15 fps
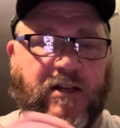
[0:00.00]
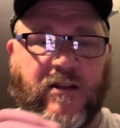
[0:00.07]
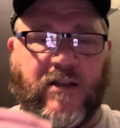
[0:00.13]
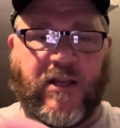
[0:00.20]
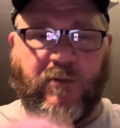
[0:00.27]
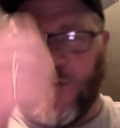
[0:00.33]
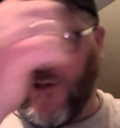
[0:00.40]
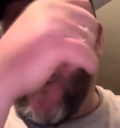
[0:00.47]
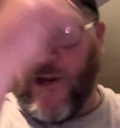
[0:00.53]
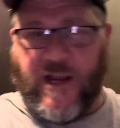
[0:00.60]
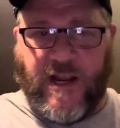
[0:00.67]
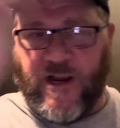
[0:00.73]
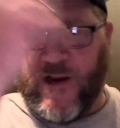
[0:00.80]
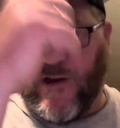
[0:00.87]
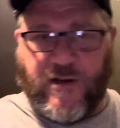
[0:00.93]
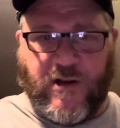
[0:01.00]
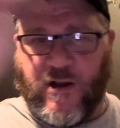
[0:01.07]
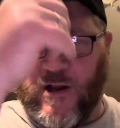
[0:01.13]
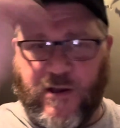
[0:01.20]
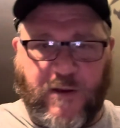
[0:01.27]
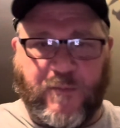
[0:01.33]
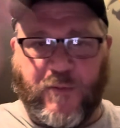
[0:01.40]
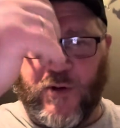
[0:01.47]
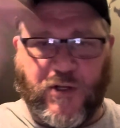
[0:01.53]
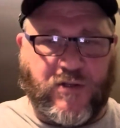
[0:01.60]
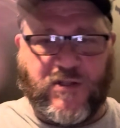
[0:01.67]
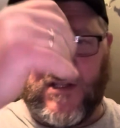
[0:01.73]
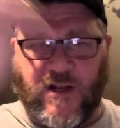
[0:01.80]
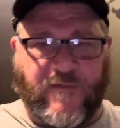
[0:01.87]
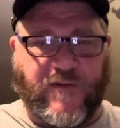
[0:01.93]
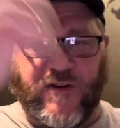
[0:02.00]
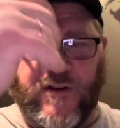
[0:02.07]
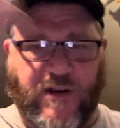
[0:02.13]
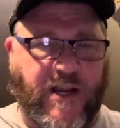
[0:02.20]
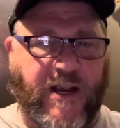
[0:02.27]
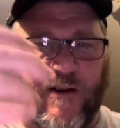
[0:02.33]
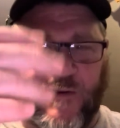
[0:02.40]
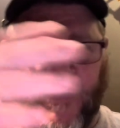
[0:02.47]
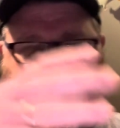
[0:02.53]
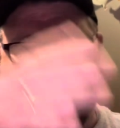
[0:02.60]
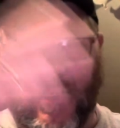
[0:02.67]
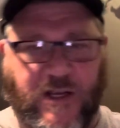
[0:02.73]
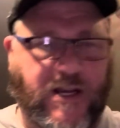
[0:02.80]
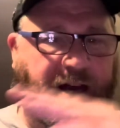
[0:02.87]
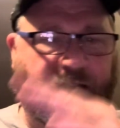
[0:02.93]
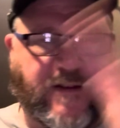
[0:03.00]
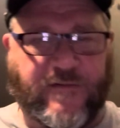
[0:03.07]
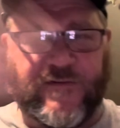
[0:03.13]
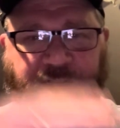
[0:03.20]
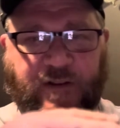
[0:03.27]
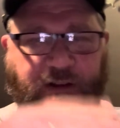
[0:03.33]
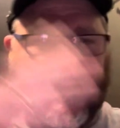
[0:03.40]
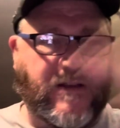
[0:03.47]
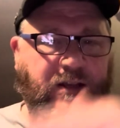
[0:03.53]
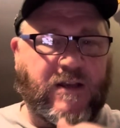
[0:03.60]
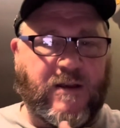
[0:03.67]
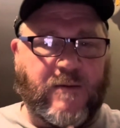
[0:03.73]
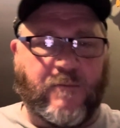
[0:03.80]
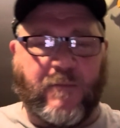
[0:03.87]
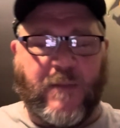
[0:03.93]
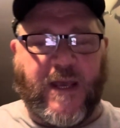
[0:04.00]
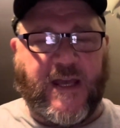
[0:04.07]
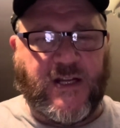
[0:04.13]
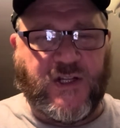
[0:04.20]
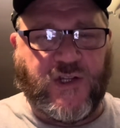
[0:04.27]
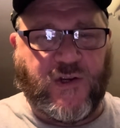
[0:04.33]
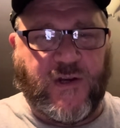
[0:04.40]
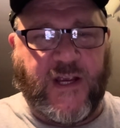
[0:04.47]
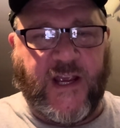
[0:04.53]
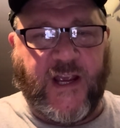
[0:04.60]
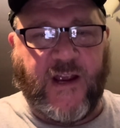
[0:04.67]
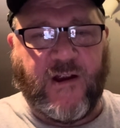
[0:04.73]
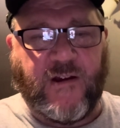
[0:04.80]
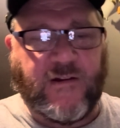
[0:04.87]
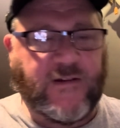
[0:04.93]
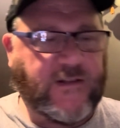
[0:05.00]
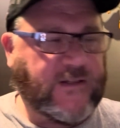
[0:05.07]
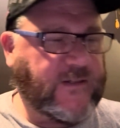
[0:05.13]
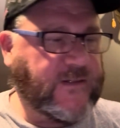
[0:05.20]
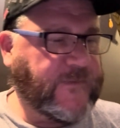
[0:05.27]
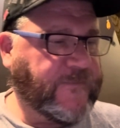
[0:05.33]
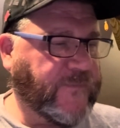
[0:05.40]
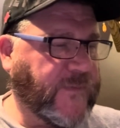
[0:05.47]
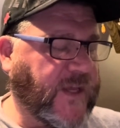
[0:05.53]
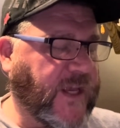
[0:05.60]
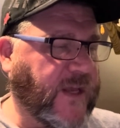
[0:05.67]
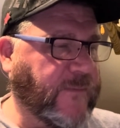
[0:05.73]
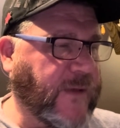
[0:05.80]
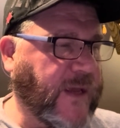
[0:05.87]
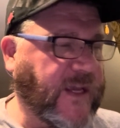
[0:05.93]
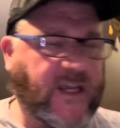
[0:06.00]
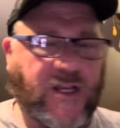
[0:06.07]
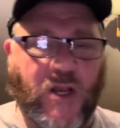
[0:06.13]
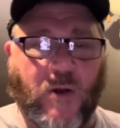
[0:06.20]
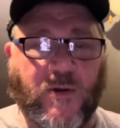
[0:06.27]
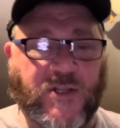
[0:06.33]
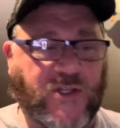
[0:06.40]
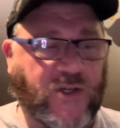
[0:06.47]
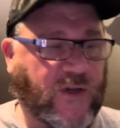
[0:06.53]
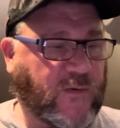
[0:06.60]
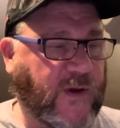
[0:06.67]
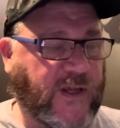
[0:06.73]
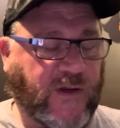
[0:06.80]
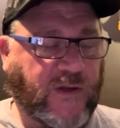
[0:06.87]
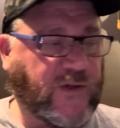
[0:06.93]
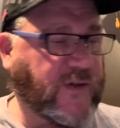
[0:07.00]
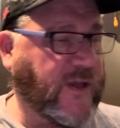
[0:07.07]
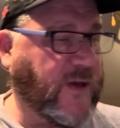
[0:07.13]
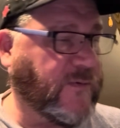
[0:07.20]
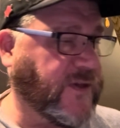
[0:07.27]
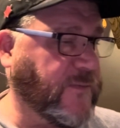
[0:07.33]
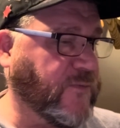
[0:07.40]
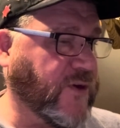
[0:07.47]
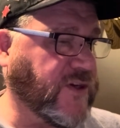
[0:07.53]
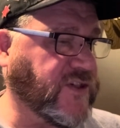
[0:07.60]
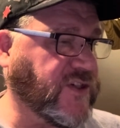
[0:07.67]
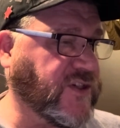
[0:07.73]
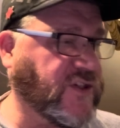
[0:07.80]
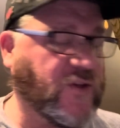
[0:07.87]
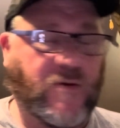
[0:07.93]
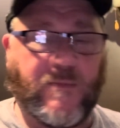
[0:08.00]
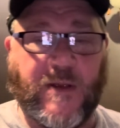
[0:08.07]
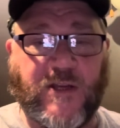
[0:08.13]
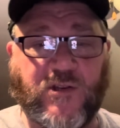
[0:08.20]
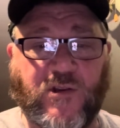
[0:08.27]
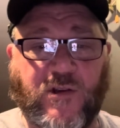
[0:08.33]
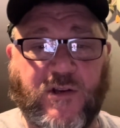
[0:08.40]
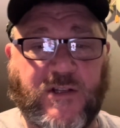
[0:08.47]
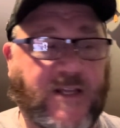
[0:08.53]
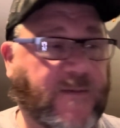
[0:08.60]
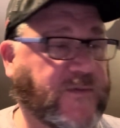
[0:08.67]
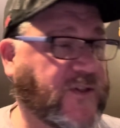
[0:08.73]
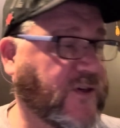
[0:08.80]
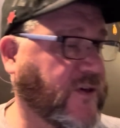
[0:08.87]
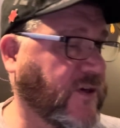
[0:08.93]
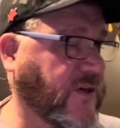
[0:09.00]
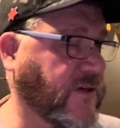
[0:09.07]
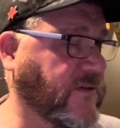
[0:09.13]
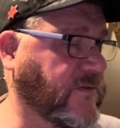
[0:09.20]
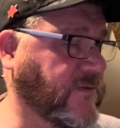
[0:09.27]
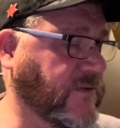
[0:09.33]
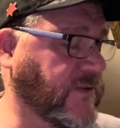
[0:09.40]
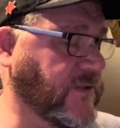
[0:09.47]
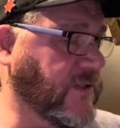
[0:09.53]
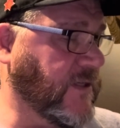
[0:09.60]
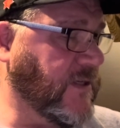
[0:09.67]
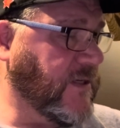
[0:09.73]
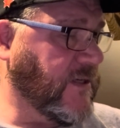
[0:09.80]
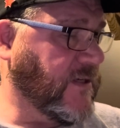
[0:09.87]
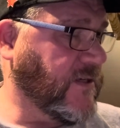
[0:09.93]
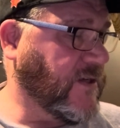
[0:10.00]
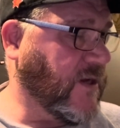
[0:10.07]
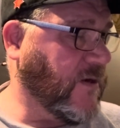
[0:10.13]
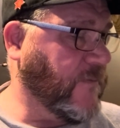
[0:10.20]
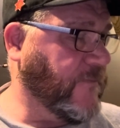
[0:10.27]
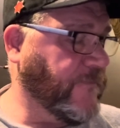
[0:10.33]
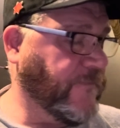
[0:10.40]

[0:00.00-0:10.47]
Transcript: like with your hair, you know how you put stuff in your hair and you can kind of manage your hair and make it go a certain way. You can do that with your brushes too and make sure your tips are good. So,